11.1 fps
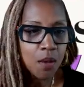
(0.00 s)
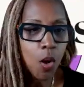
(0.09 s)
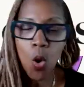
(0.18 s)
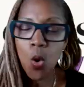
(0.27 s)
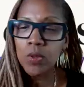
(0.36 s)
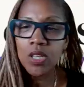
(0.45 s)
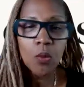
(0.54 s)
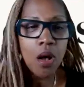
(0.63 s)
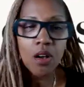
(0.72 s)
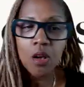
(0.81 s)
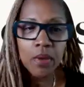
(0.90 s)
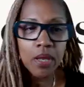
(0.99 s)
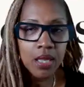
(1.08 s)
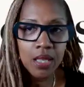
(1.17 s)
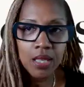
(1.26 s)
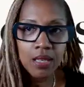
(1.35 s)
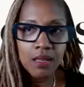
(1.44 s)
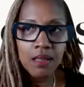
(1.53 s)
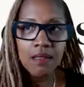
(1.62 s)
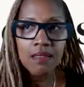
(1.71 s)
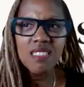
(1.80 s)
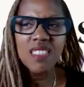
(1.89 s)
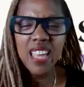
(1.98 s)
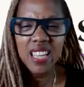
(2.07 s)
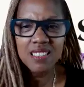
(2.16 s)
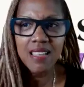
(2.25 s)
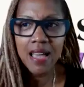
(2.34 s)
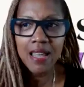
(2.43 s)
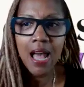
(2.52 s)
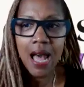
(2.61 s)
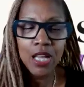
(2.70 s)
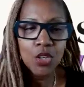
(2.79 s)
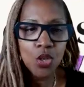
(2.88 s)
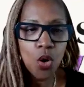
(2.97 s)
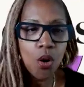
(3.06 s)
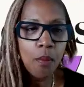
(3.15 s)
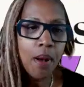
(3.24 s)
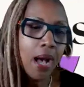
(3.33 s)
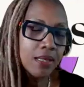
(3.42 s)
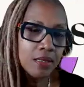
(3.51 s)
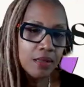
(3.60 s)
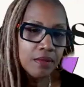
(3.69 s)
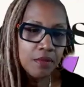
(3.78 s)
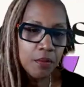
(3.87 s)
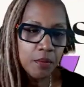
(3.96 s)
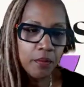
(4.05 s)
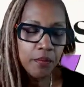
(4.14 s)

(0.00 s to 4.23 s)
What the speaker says: So I'm only welcoming in things that I know are positive.